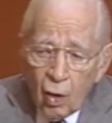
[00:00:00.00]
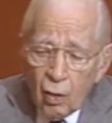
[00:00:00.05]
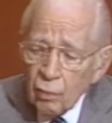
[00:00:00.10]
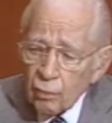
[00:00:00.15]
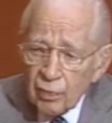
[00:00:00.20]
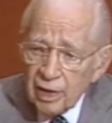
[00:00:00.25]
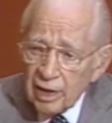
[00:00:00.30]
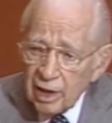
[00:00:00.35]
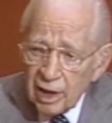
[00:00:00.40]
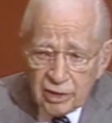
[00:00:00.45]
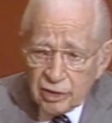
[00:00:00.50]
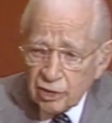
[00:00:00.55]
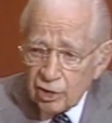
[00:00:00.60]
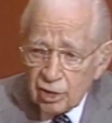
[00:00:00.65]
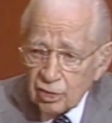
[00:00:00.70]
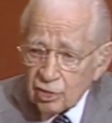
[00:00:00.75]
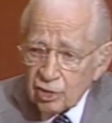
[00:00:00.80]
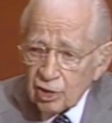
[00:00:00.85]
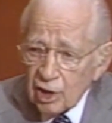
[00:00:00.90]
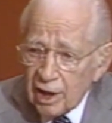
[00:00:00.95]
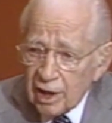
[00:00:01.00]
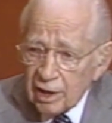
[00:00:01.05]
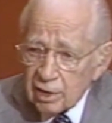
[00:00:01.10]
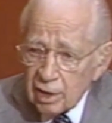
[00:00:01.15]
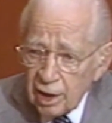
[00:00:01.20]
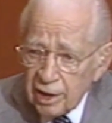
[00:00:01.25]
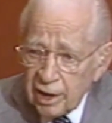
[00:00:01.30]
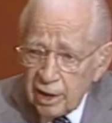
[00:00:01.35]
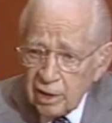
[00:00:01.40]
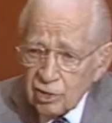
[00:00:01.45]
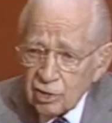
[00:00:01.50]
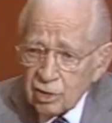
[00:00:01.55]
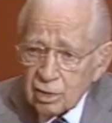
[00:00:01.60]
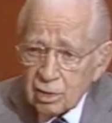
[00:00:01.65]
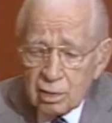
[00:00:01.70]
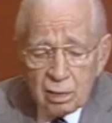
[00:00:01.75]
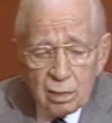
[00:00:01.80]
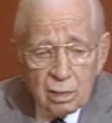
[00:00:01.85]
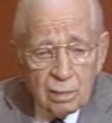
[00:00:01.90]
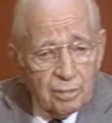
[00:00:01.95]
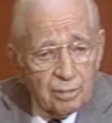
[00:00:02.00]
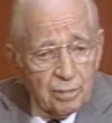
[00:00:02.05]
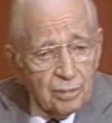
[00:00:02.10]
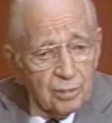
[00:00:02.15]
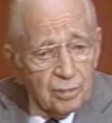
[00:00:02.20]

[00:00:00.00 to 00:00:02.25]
all religions, at least,